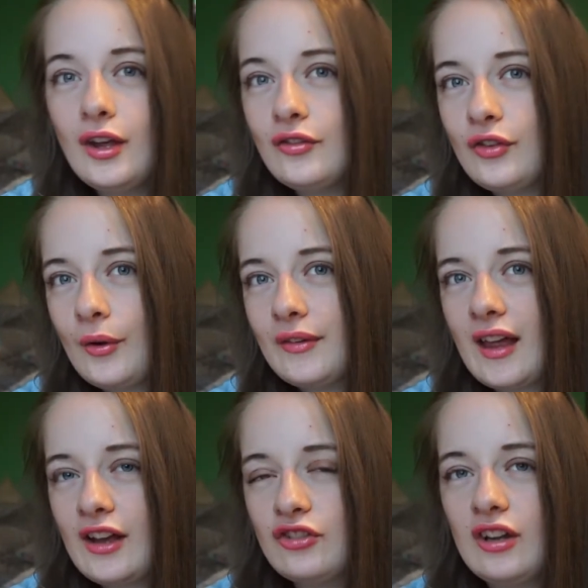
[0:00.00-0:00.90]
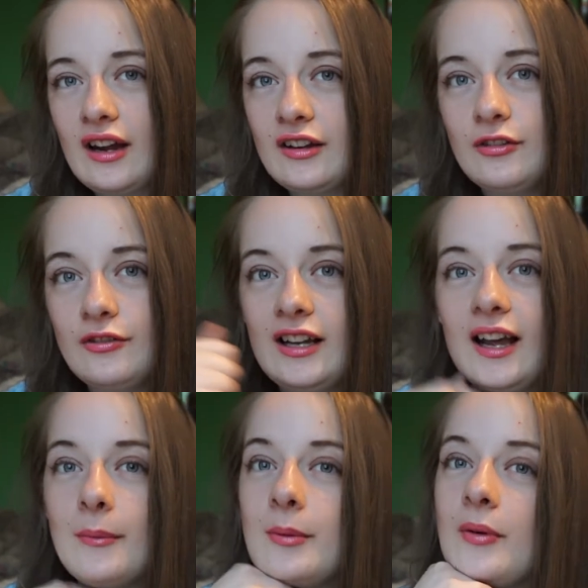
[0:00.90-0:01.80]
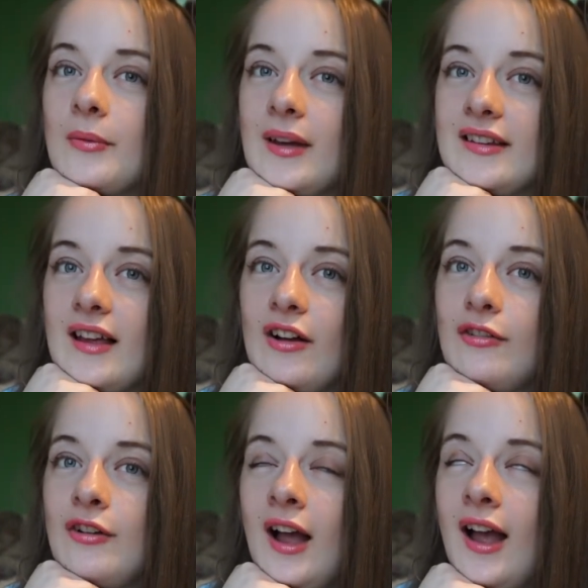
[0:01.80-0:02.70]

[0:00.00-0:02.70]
So I was actually like really happy with myself.